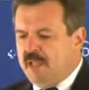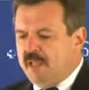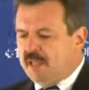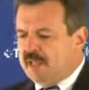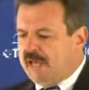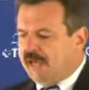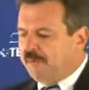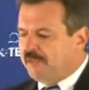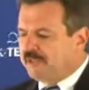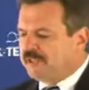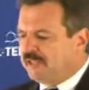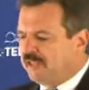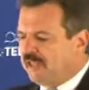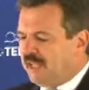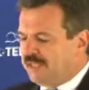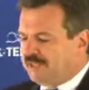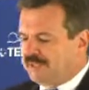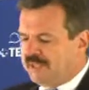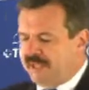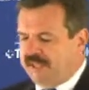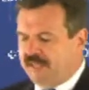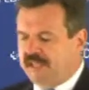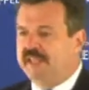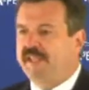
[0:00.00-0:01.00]
Commerce
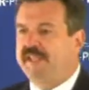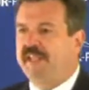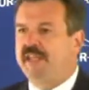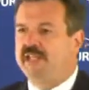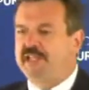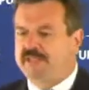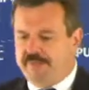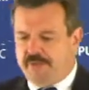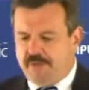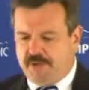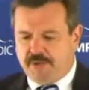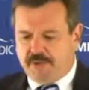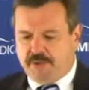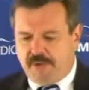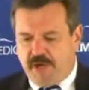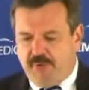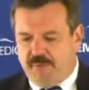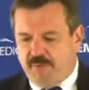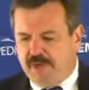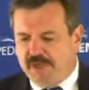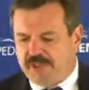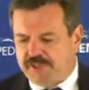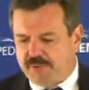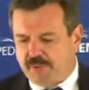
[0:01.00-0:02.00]
Lexington continues to be a
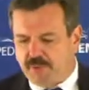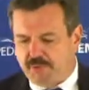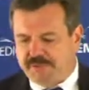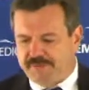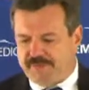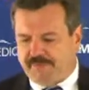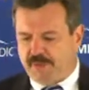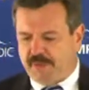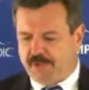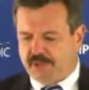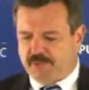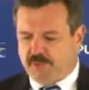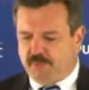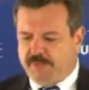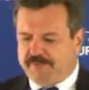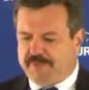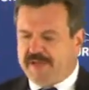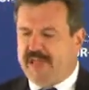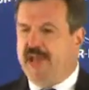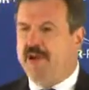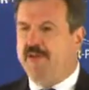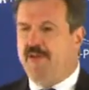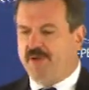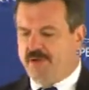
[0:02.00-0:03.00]
great resource for us. We've
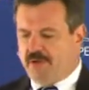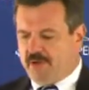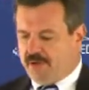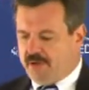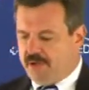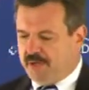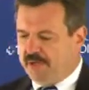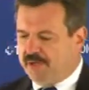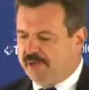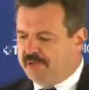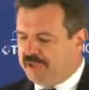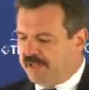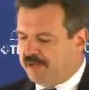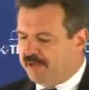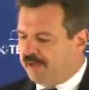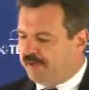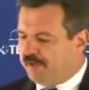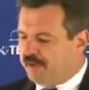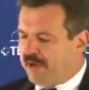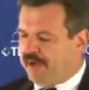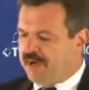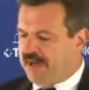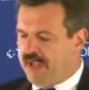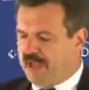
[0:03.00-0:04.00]
counted on Jenna
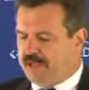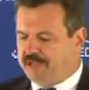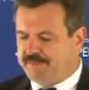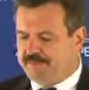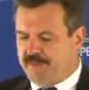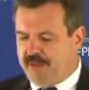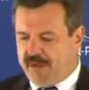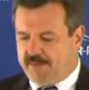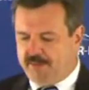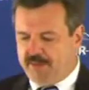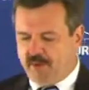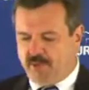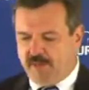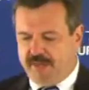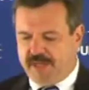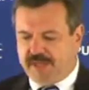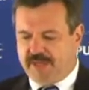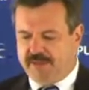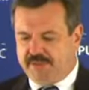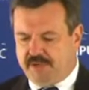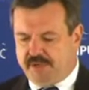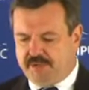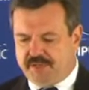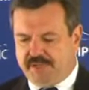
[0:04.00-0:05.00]
Greathouse, Bob Quick,
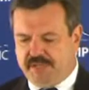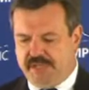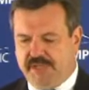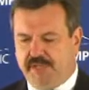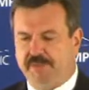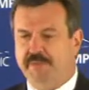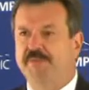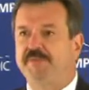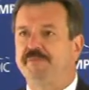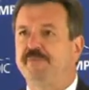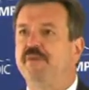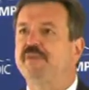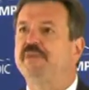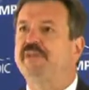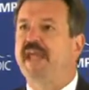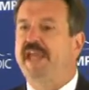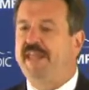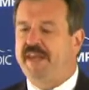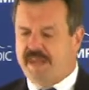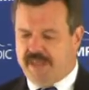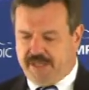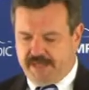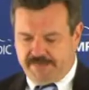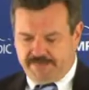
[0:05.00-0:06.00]
and their teams for
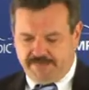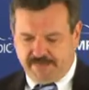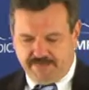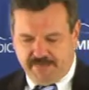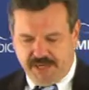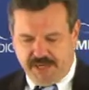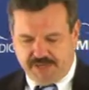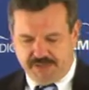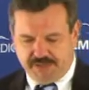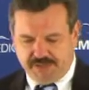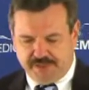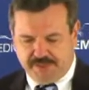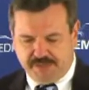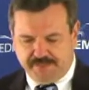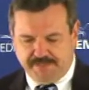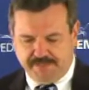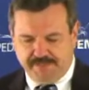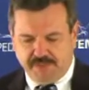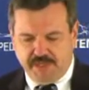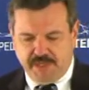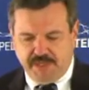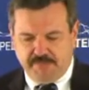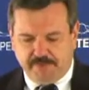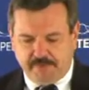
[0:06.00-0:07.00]
data information,
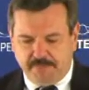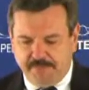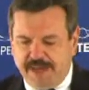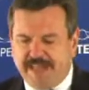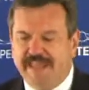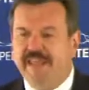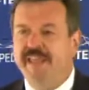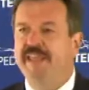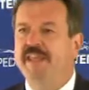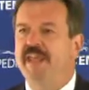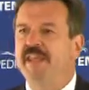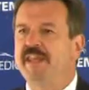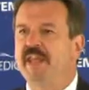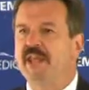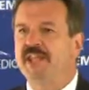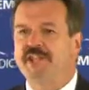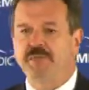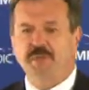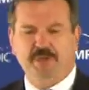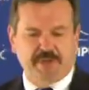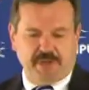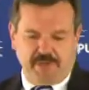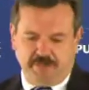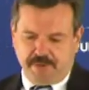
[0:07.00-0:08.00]
for making
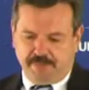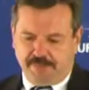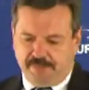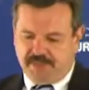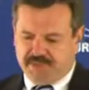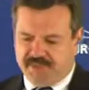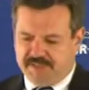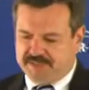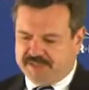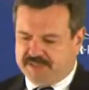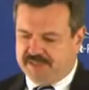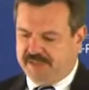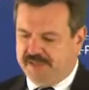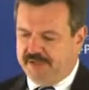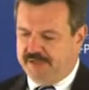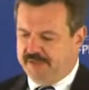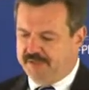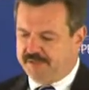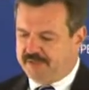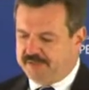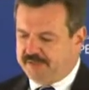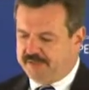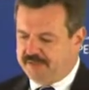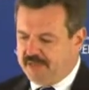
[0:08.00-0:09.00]
connections with other business
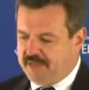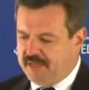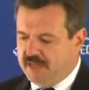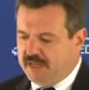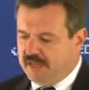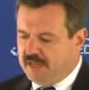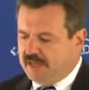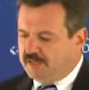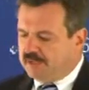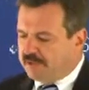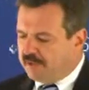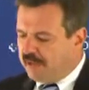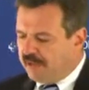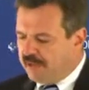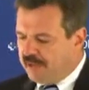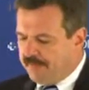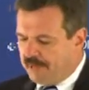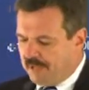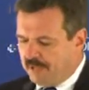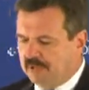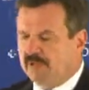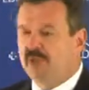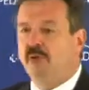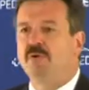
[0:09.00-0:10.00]
leaders, learning
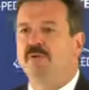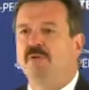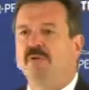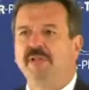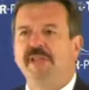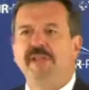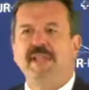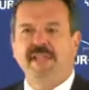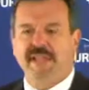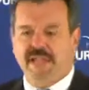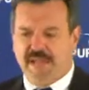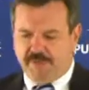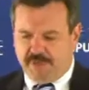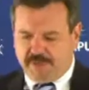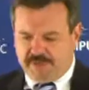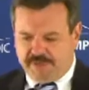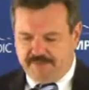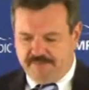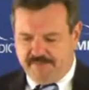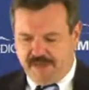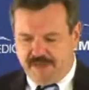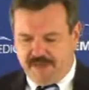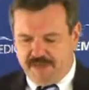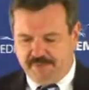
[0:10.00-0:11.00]
about local economic
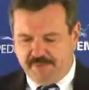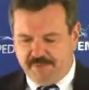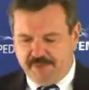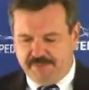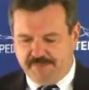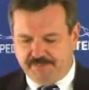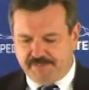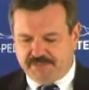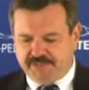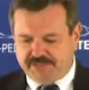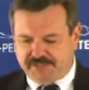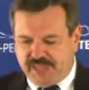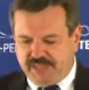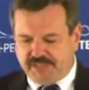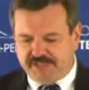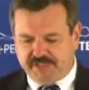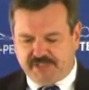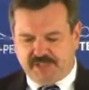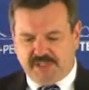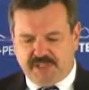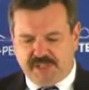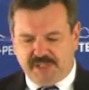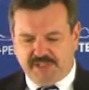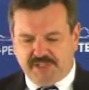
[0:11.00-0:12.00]
development, site
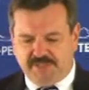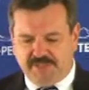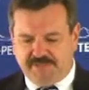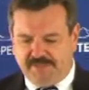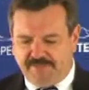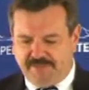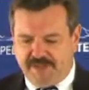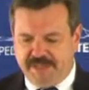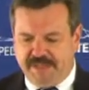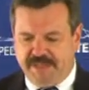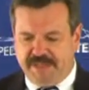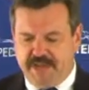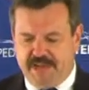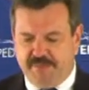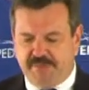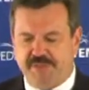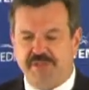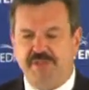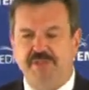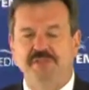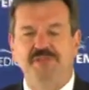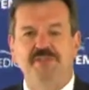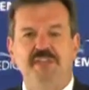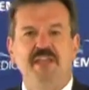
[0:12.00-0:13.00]
selection, funding
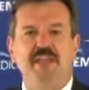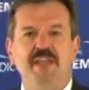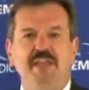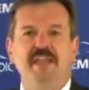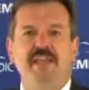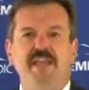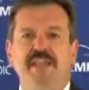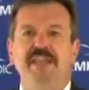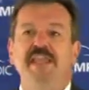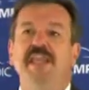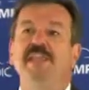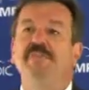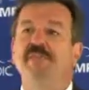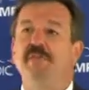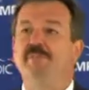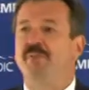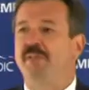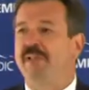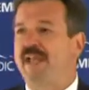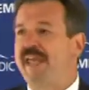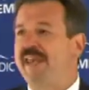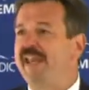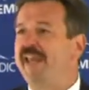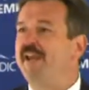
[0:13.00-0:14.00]
options, and even
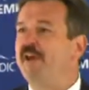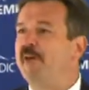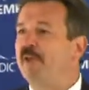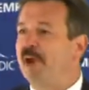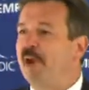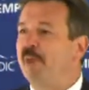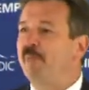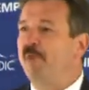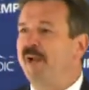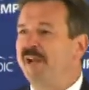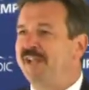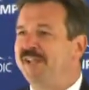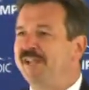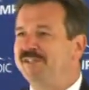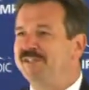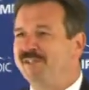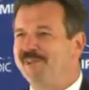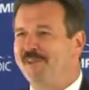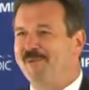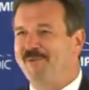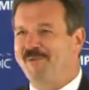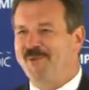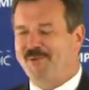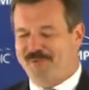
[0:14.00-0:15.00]
planning a groundbreaking
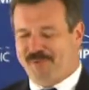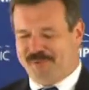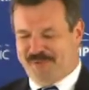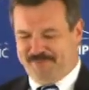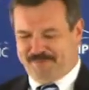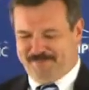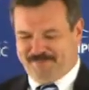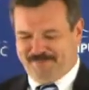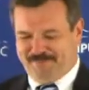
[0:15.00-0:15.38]
ceremony.